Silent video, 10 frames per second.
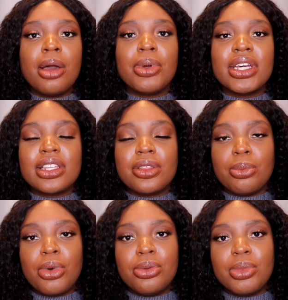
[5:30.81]
because at the
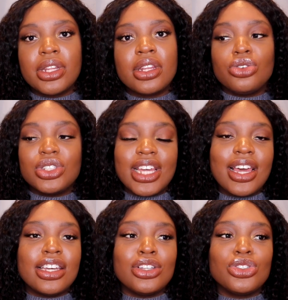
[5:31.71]
moment your
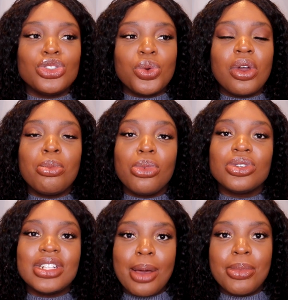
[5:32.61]
debt is doing
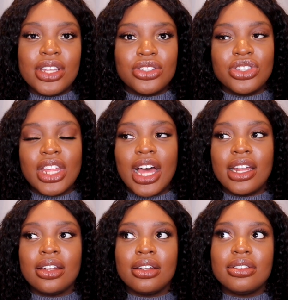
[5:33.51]
more damage
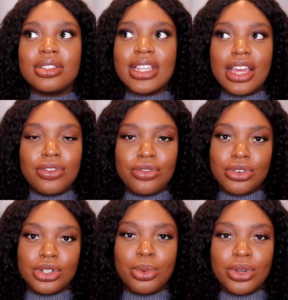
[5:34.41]
than saving
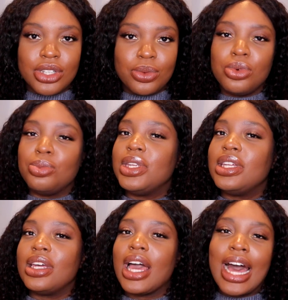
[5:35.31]
for a deposit will
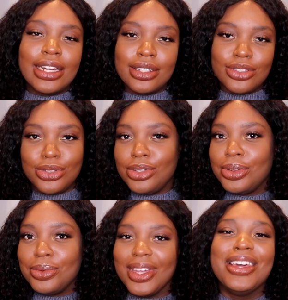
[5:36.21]
be adding to
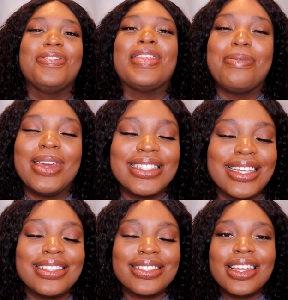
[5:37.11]
you, if that makes
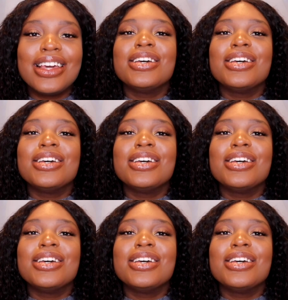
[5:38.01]
sense.